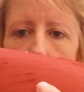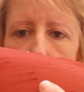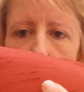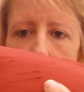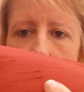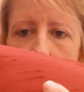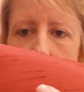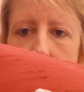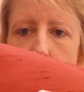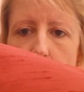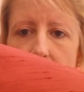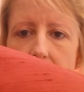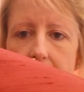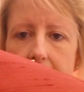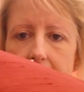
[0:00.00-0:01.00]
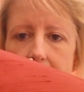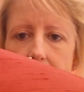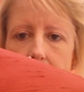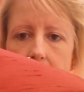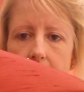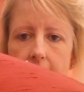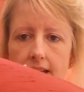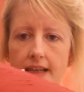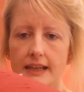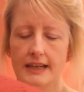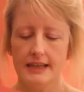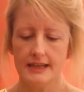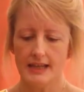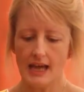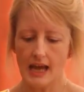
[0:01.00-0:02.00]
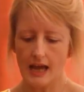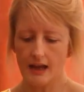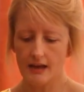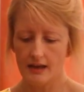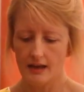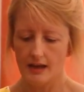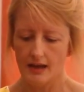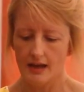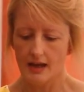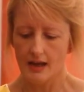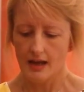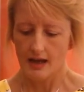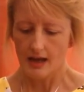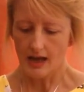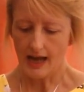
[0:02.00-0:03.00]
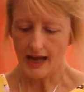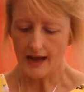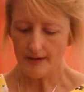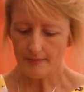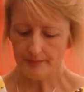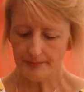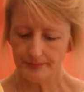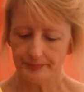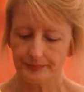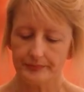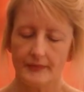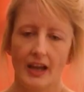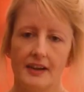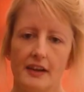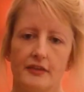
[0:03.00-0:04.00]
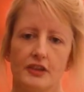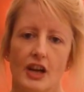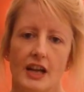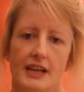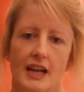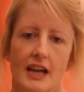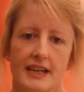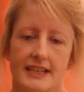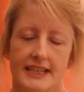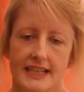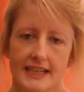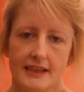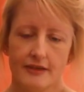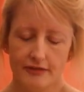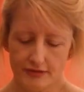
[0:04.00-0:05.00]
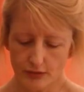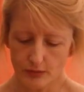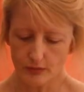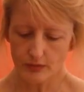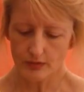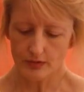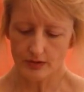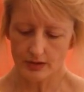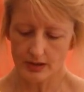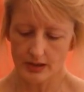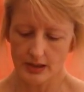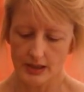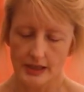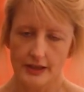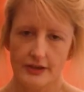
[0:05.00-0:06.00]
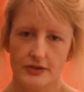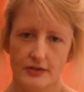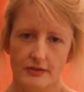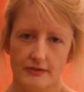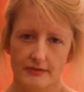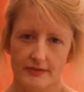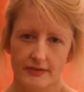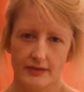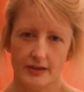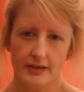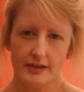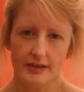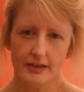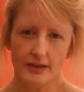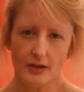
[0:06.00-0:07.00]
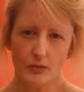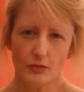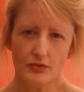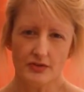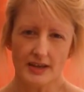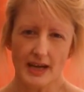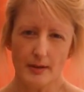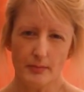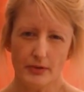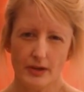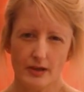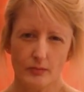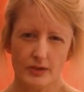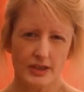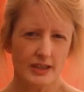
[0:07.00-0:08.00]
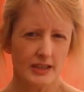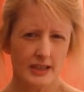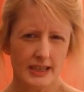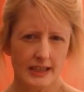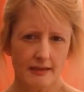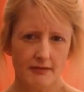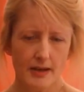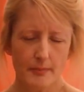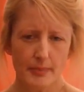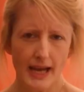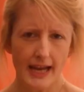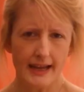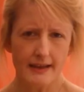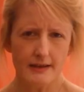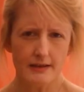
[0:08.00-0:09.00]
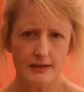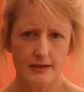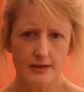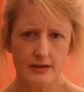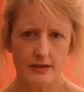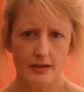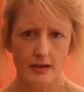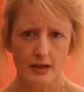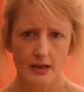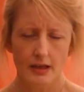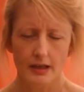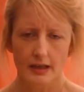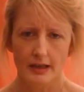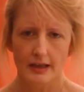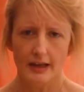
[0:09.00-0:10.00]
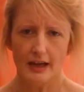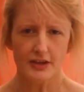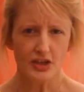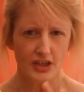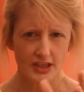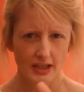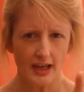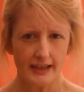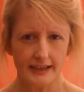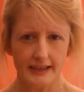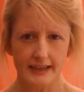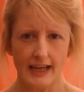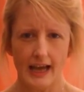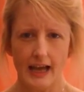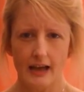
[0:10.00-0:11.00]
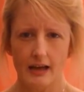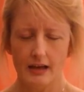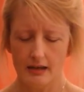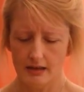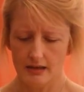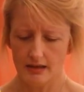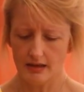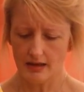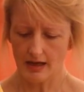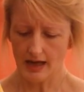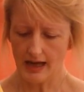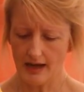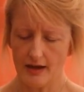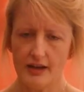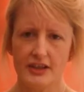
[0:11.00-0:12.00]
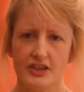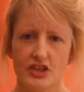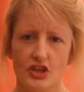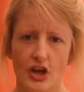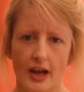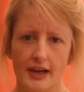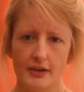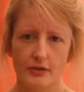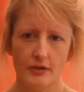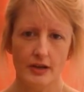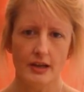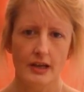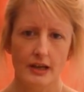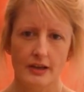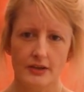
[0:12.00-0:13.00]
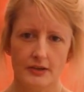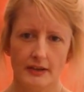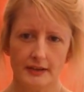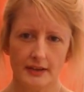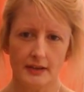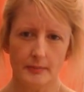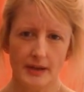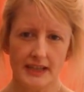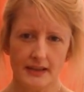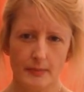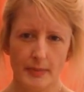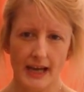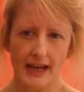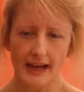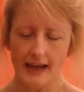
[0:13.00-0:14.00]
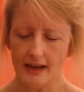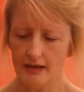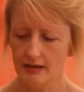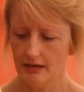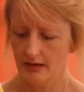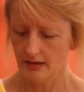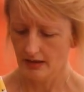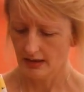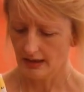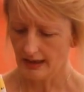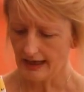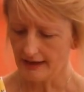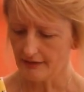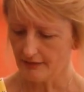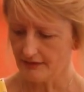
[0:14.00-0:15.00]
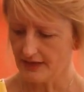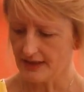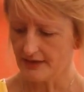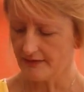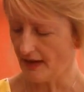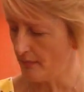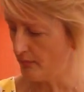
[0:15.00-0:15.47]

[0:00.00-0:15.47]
raised bits in there? And I've got an idea for sort of, you know, Audrey Hepburn, was it the cigarette pants? I just like that style, so I'm going to make a pair out of this